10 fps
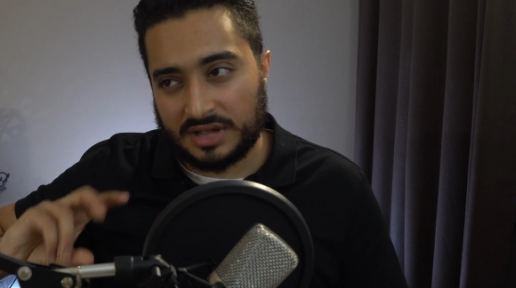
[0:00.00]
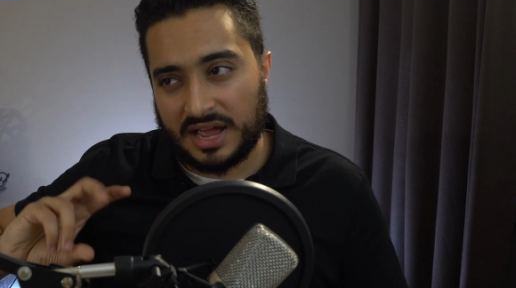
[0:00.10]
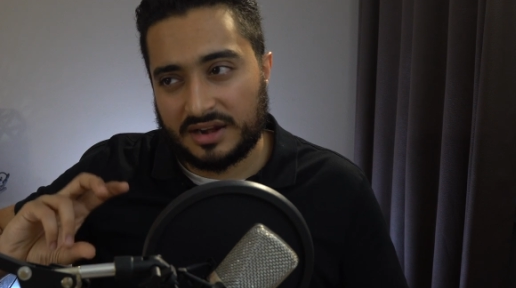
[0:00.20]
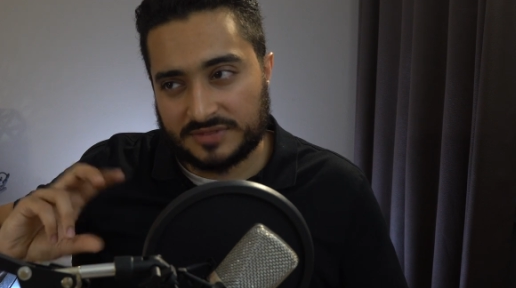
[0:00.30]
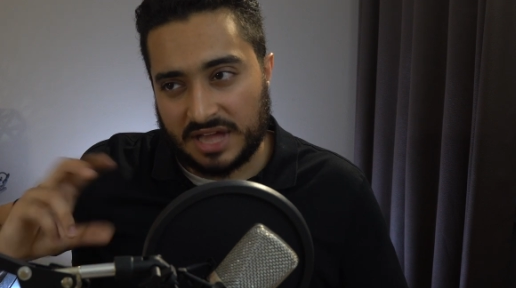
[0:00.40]

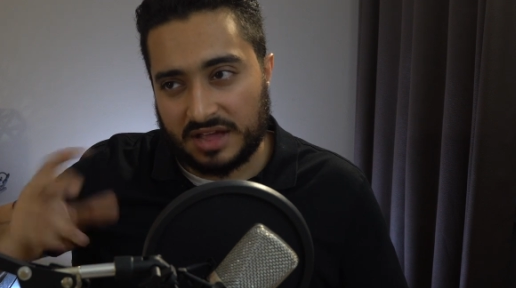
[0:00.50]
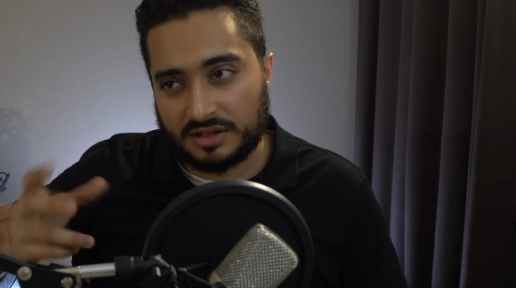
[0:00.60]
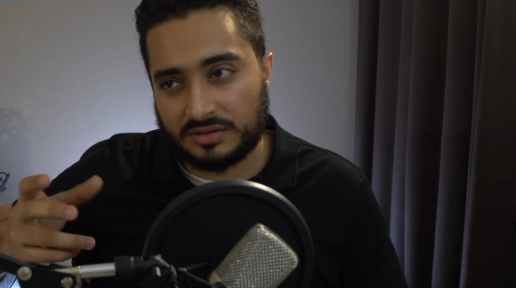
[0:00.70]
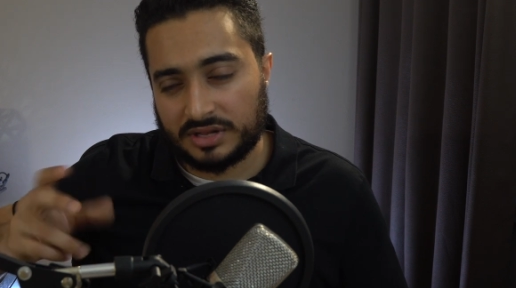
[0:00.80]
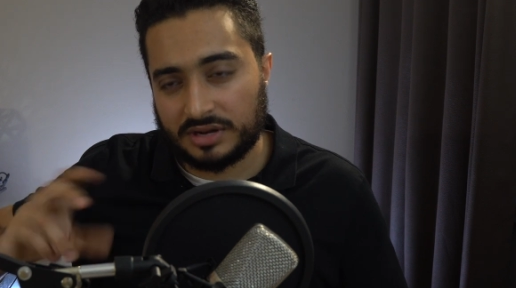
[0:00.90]
kind of
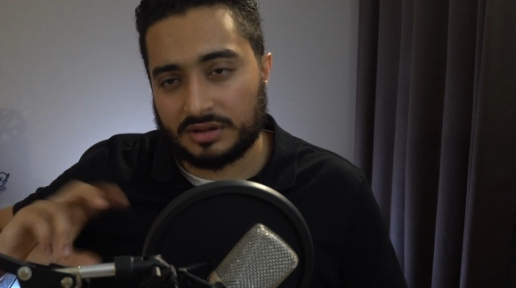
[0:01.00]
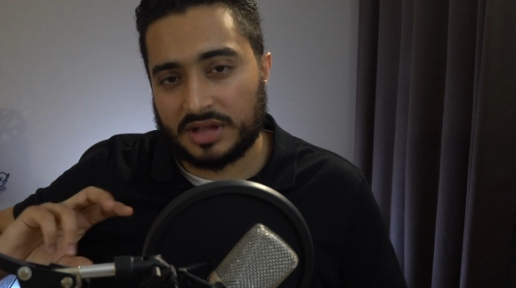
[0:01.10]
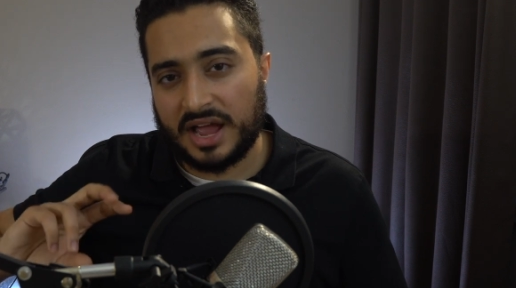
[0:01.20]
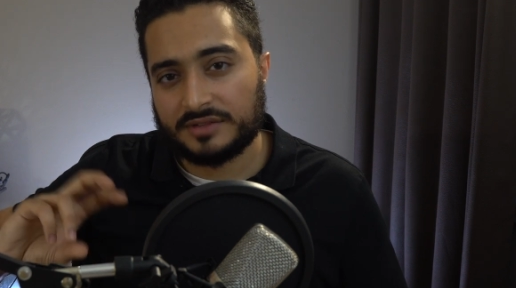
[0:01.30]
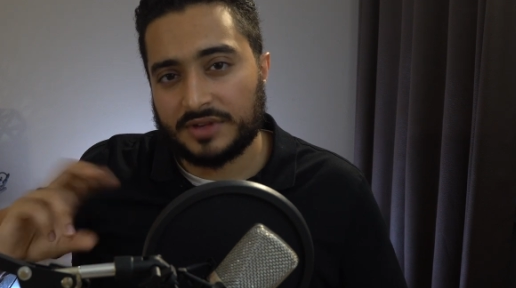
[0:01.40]
tackle, it'll
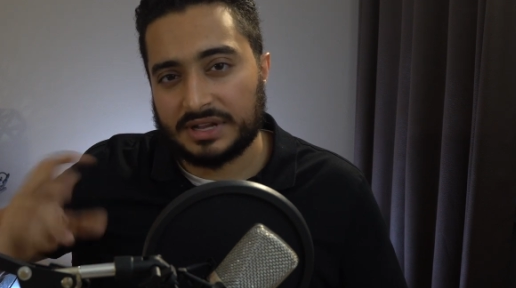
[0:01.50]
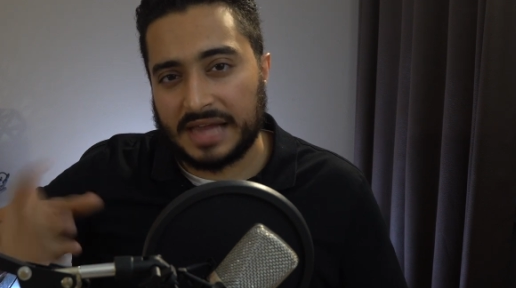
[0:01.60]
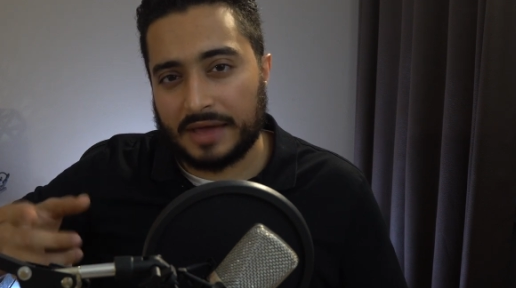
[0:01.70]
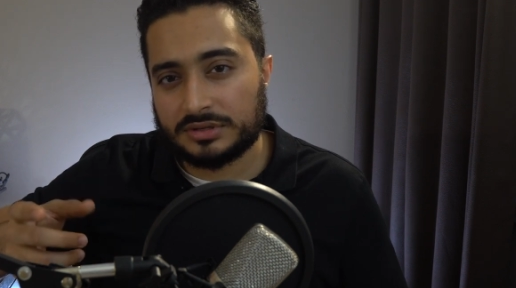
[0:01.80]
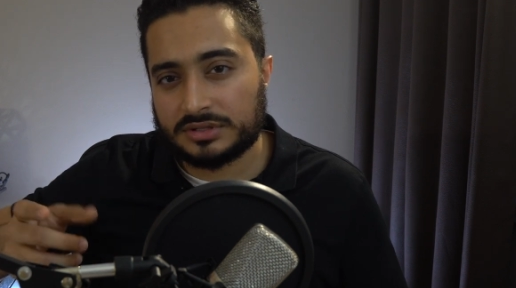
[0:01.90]
kind of
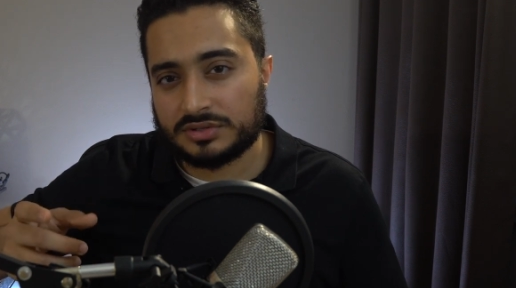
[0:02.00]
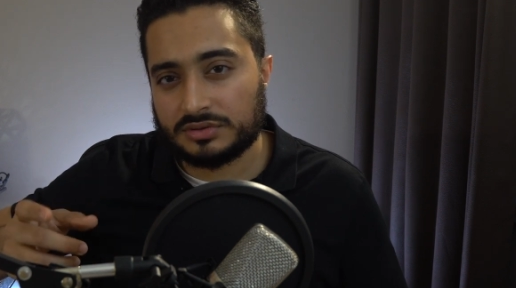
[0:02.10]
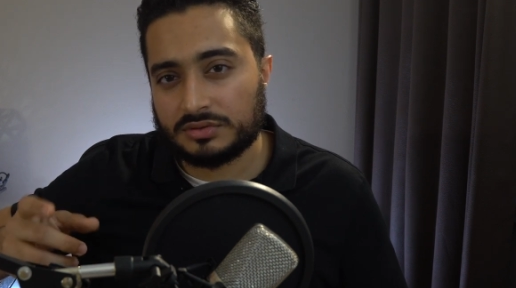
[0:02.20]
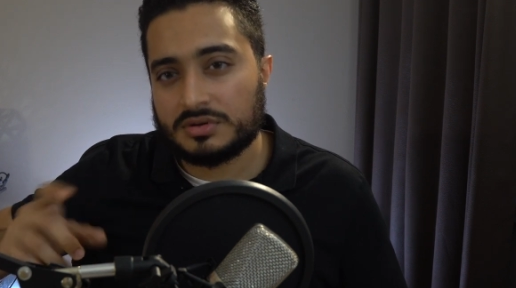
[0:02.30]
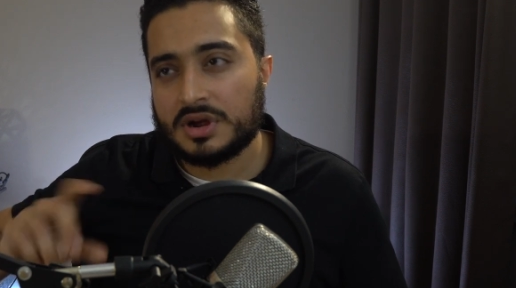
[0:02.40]
allow you
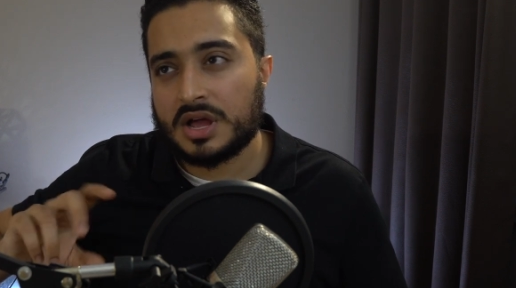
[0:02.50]
to